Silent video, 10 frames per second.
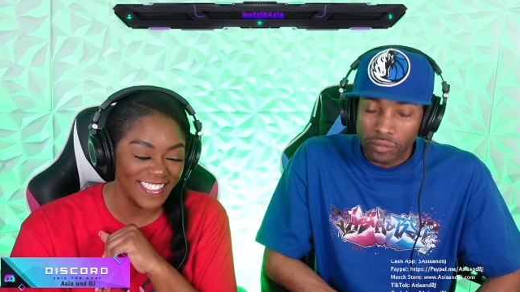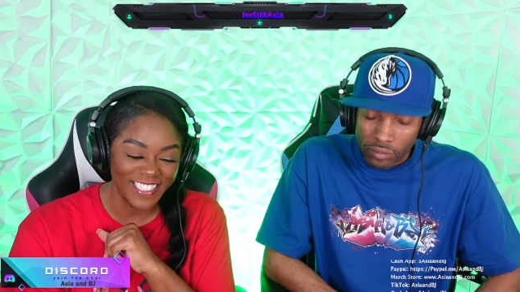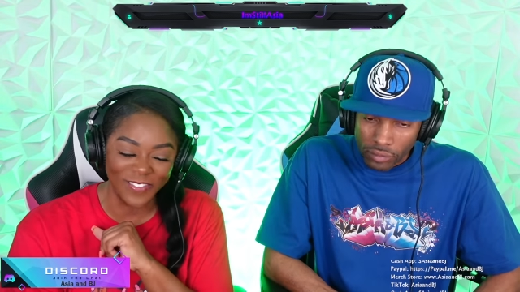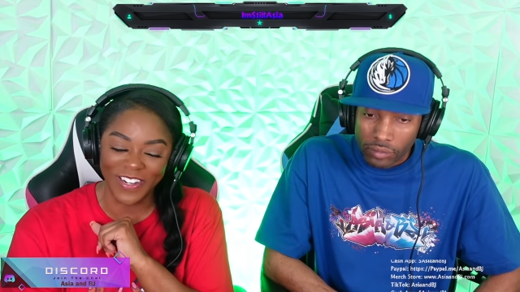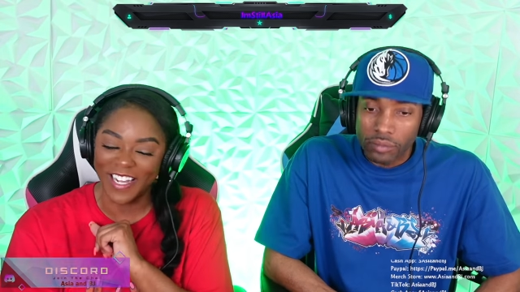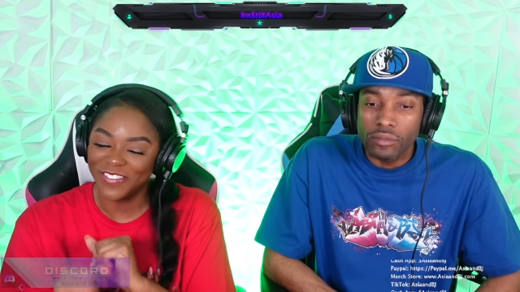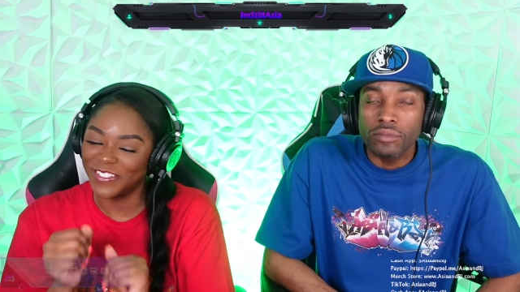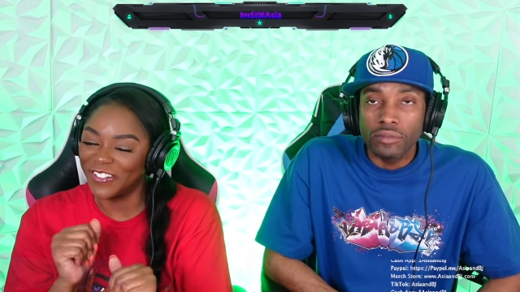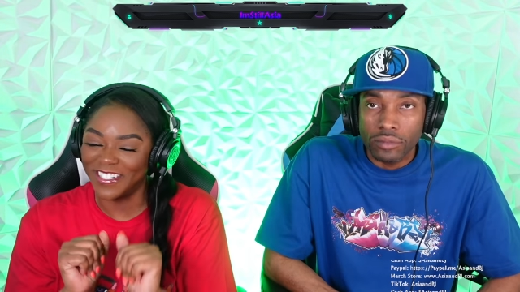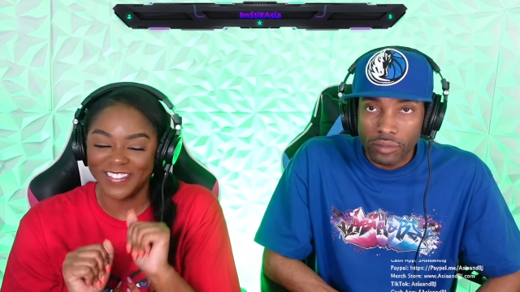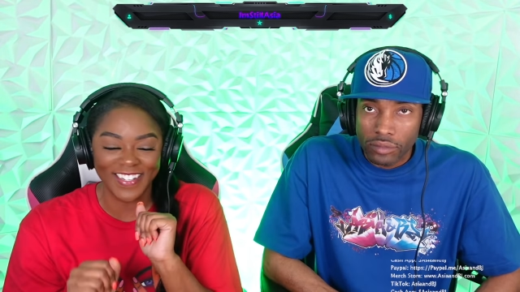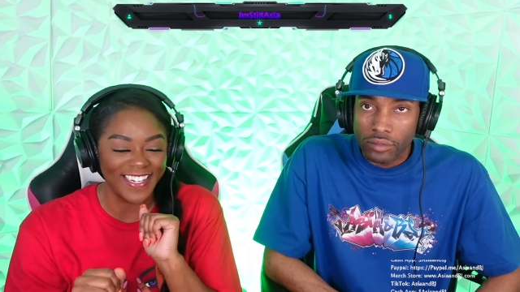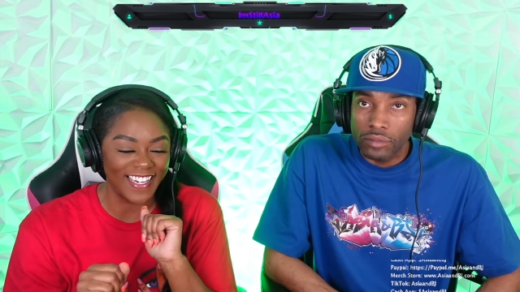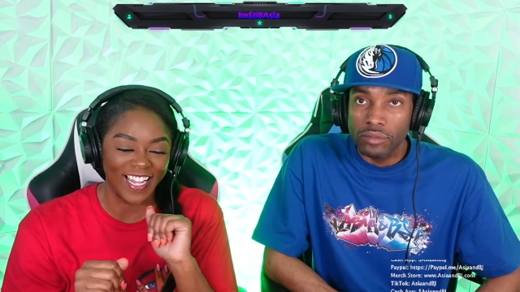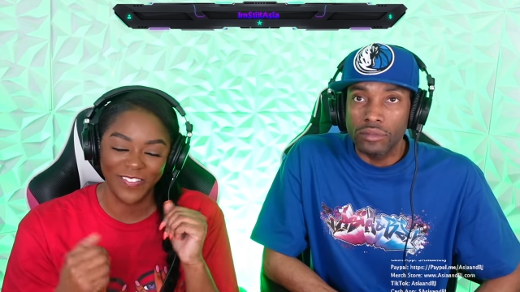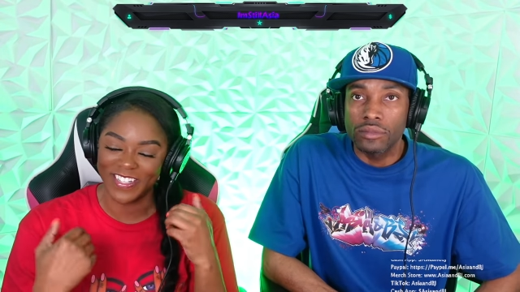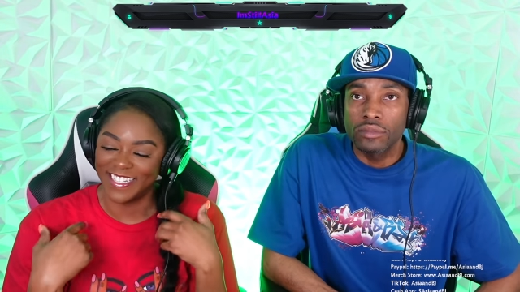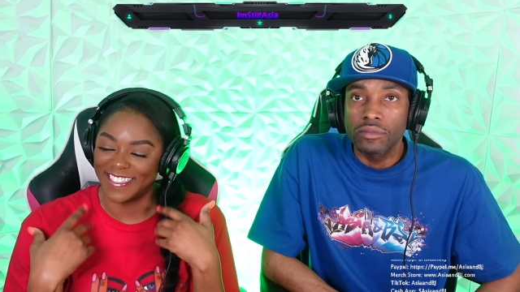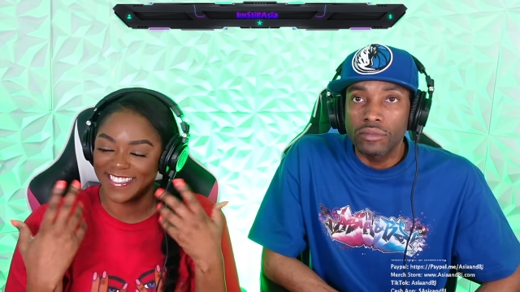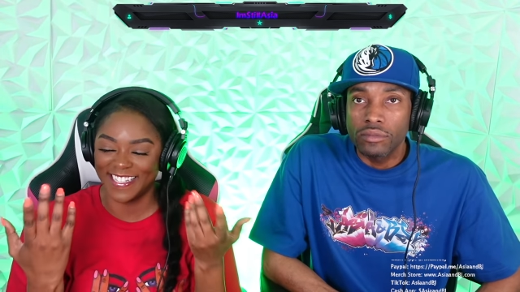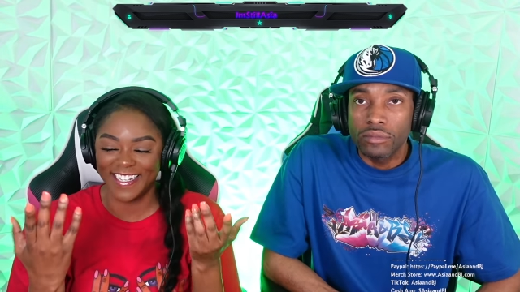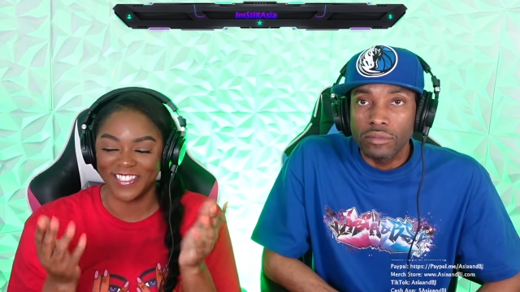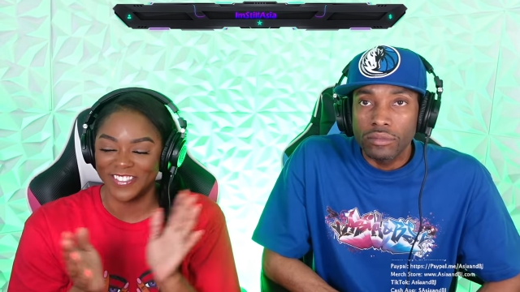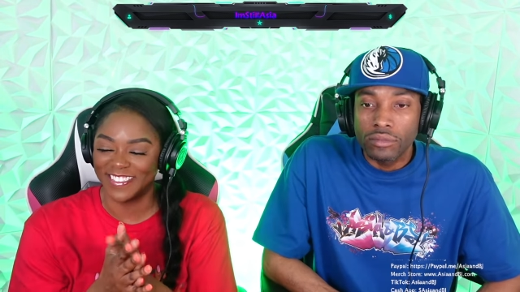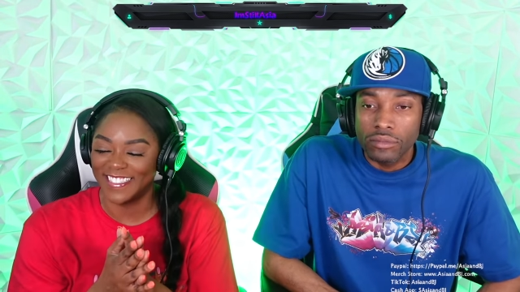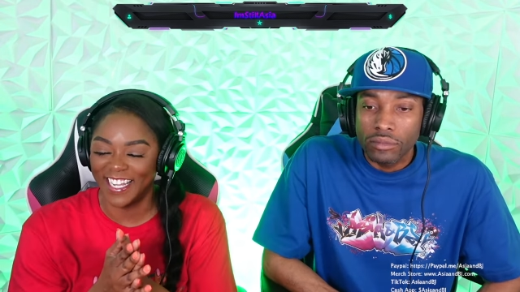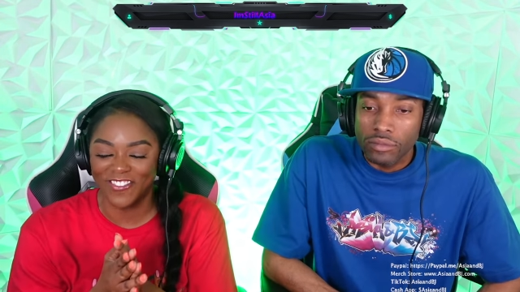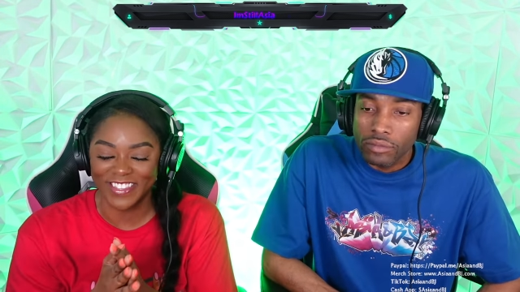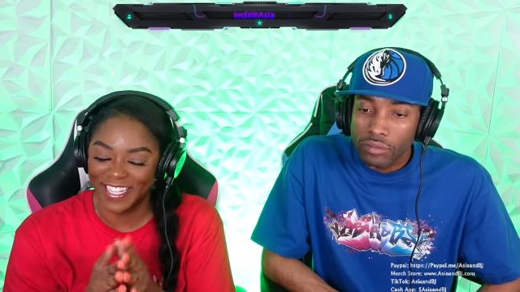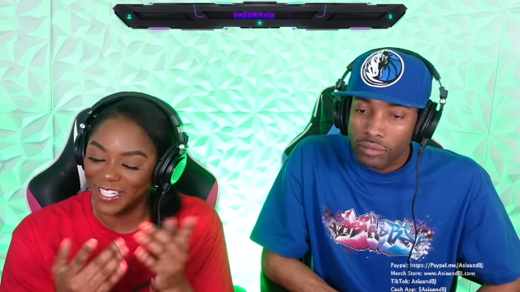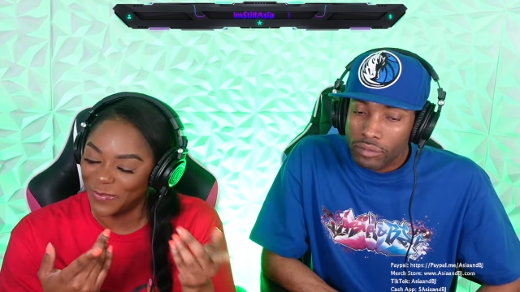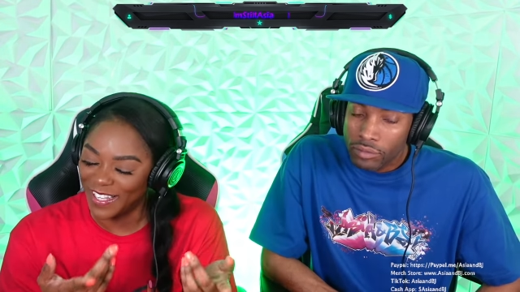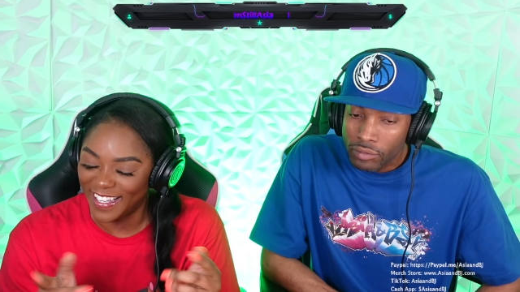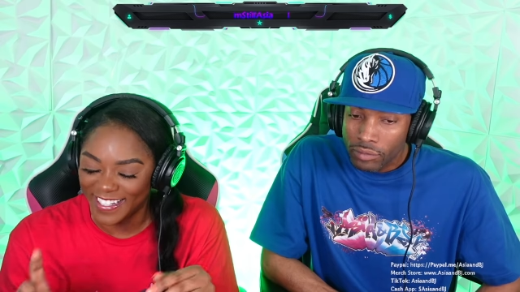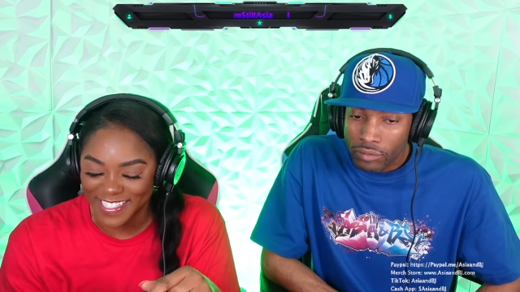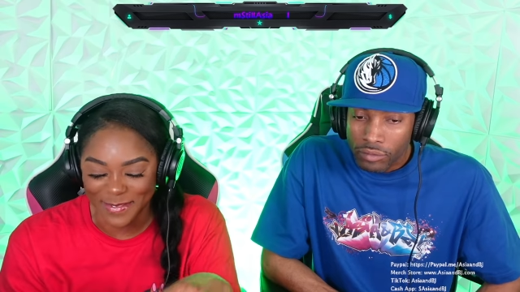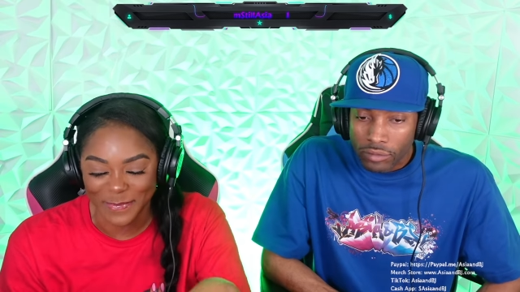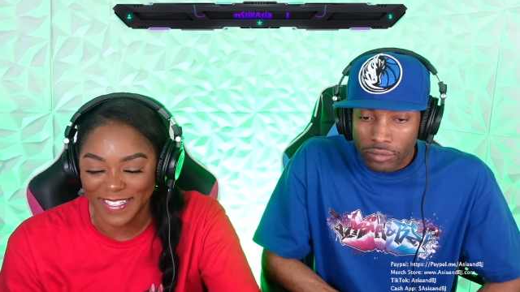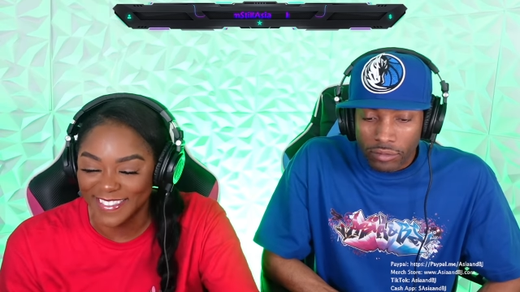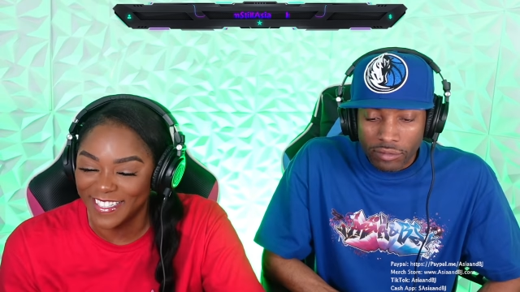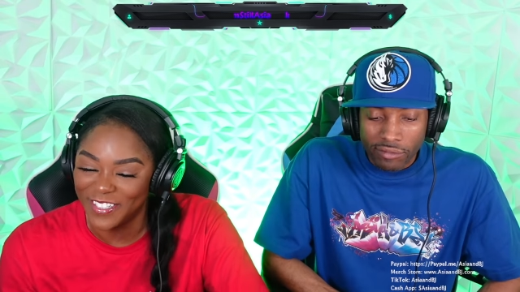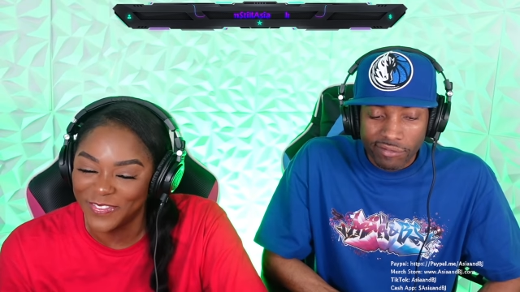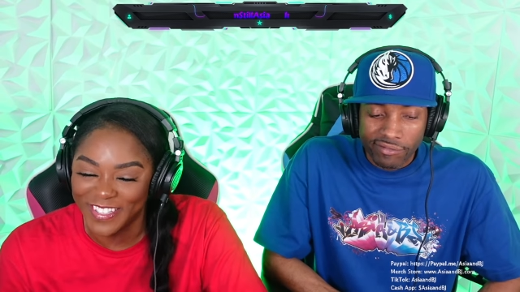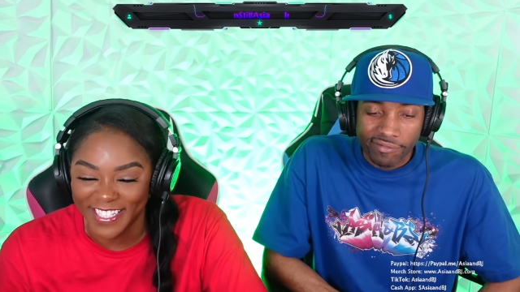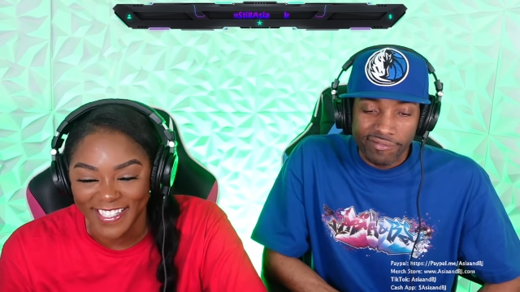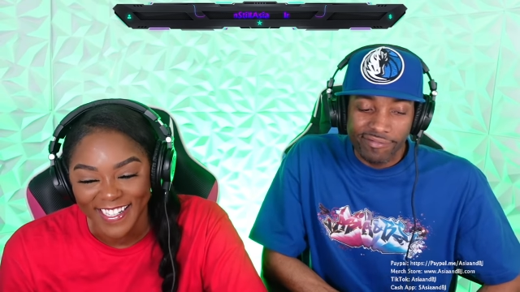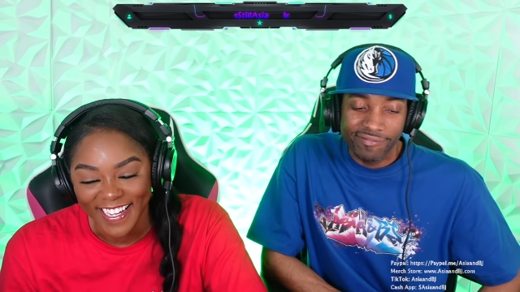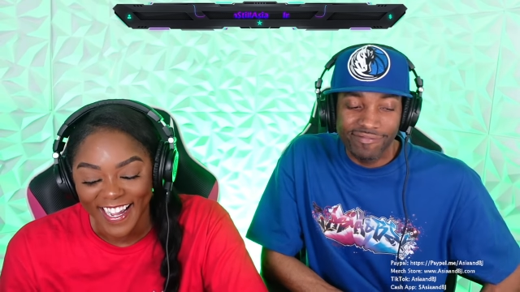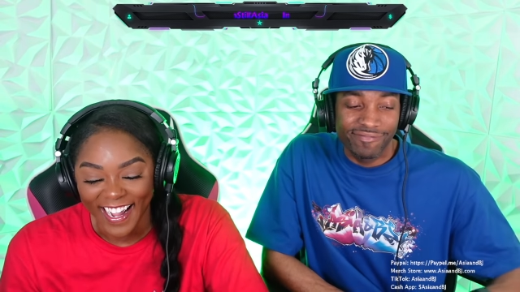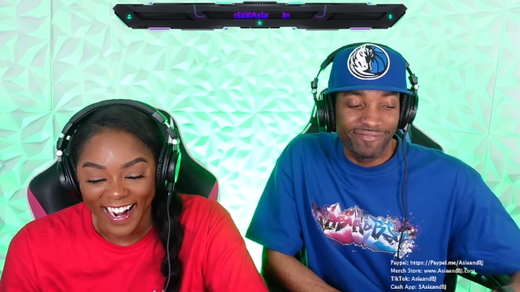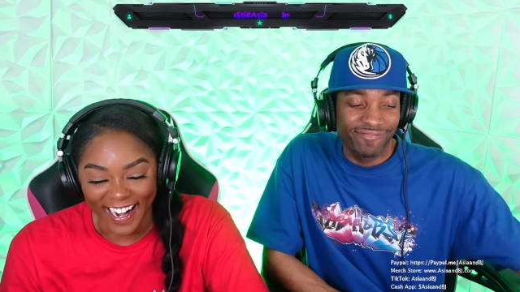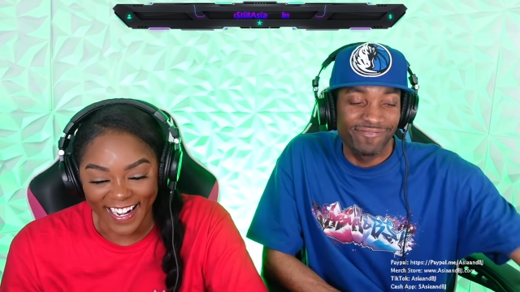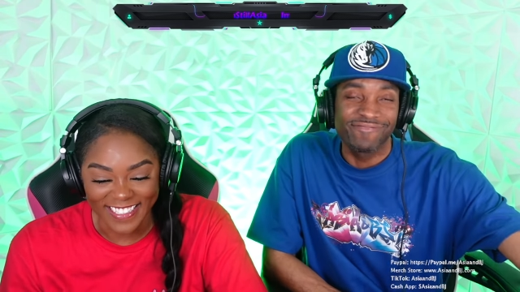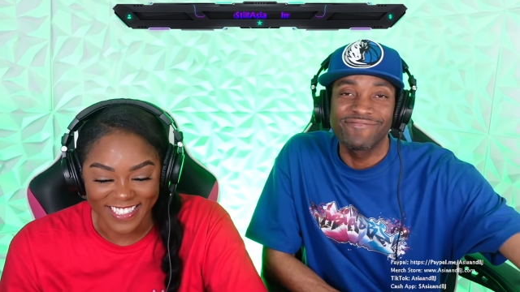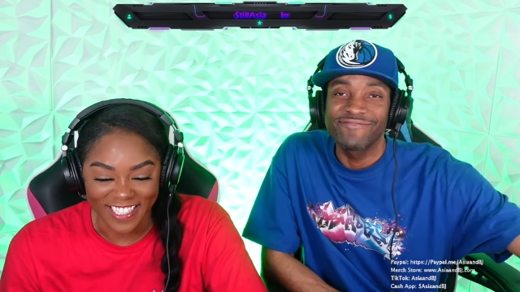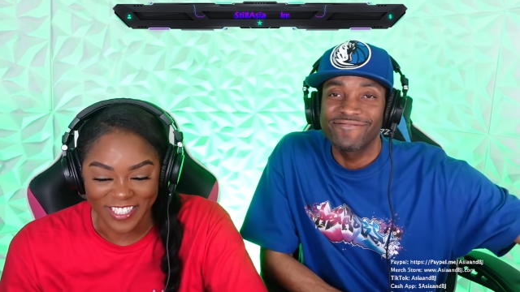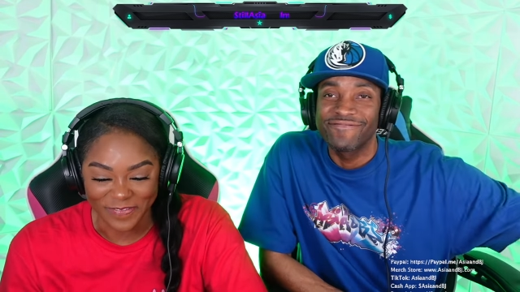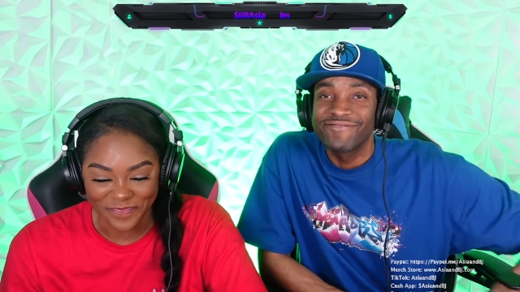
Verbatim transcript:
Speaker 1: your popcorn ready. I'm getting tickled even thinking about how this is about to go. But, all right, y'all.